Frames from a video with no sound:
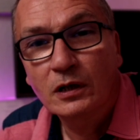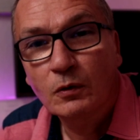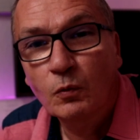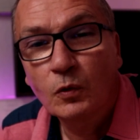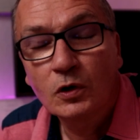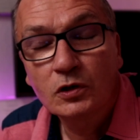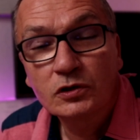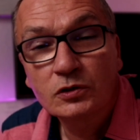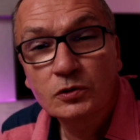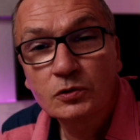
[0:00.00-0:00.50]
and
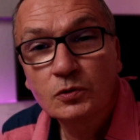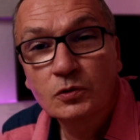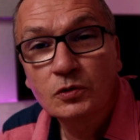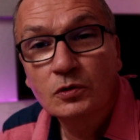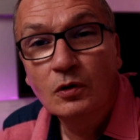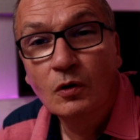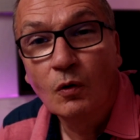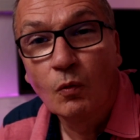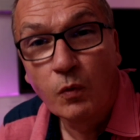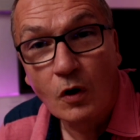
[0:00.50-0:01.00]
want
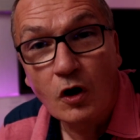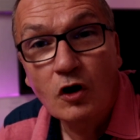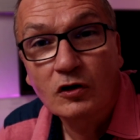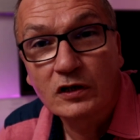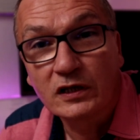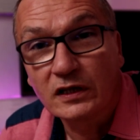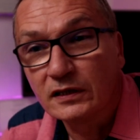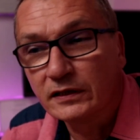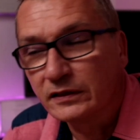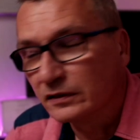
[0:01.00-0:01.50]
to
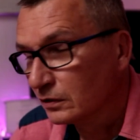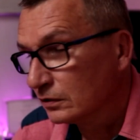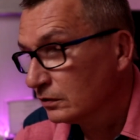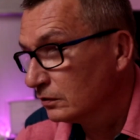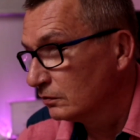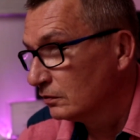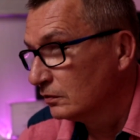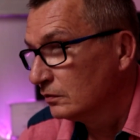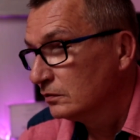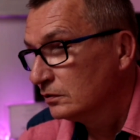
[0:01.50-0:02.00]
walk a little,
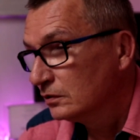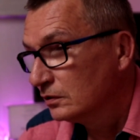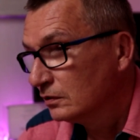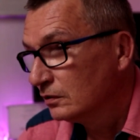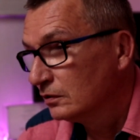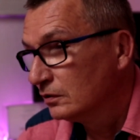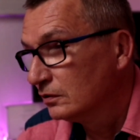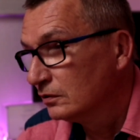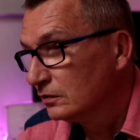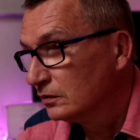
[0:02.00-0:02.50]

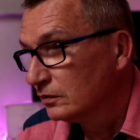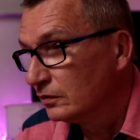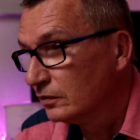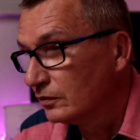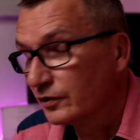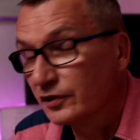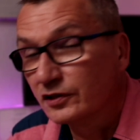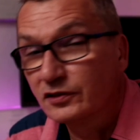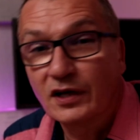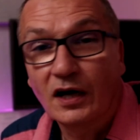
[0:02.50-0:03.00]

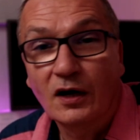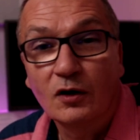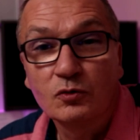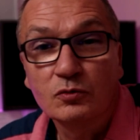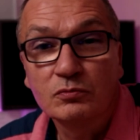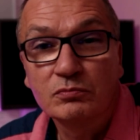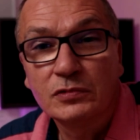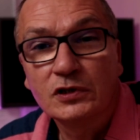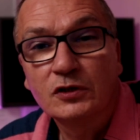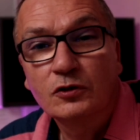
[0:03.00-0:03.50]
in the
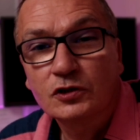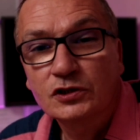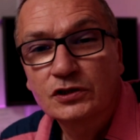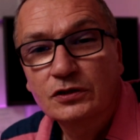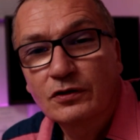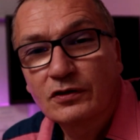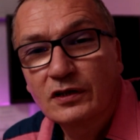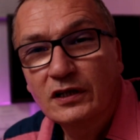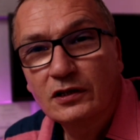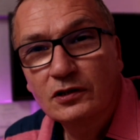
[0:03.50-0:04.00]
town because
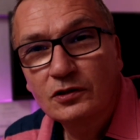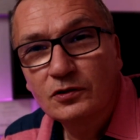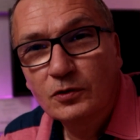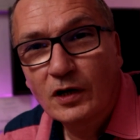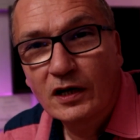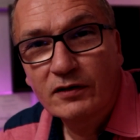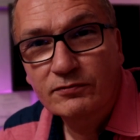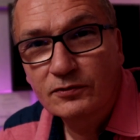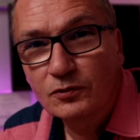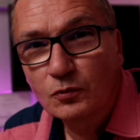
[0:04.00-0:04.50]
you think you
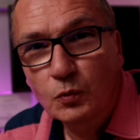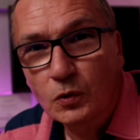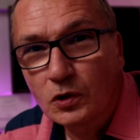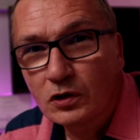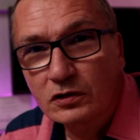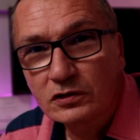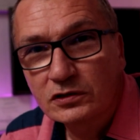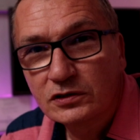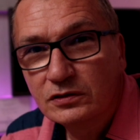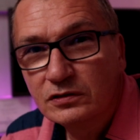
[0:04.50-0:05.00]
haven't
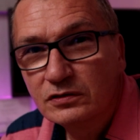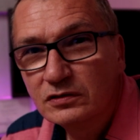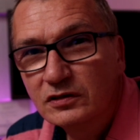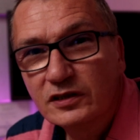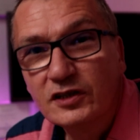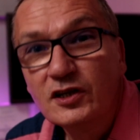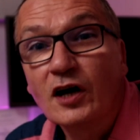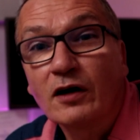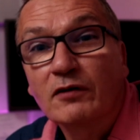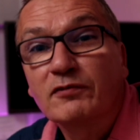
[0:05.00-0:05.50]
walked
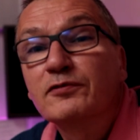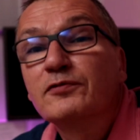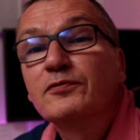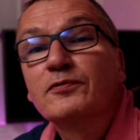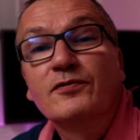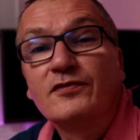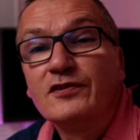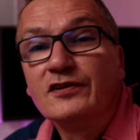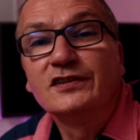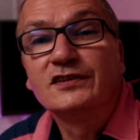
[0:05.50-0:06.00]

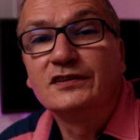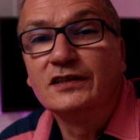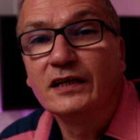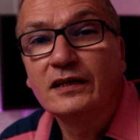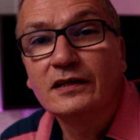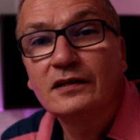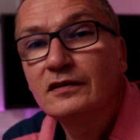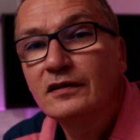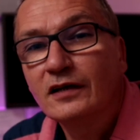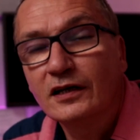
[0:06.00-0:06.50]
enough this
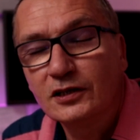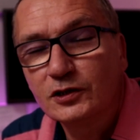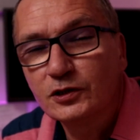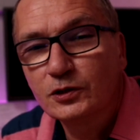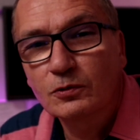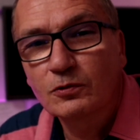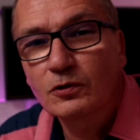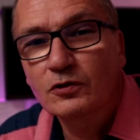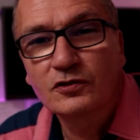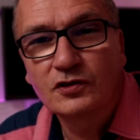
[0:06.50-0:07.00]
day and
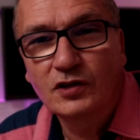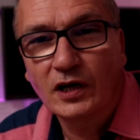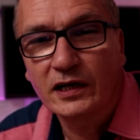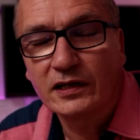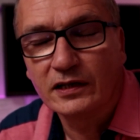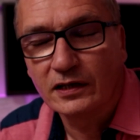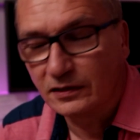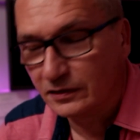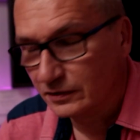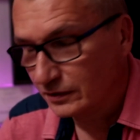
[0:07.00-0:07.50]
you're not
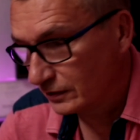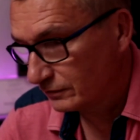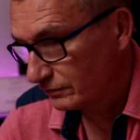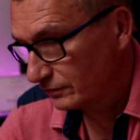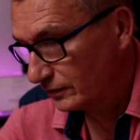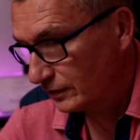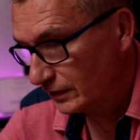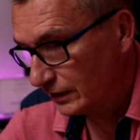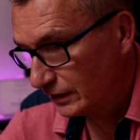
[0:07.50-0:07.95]
tired enough.